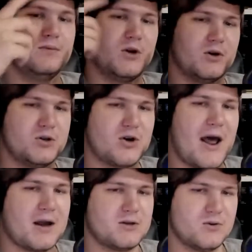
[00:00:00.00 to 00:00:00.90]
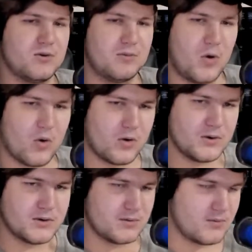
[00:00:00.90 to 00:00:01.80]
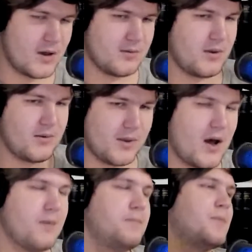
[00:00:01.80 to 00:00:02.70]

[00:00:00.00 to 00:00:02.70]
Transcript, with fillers: your tracts on morals and blah blah blah.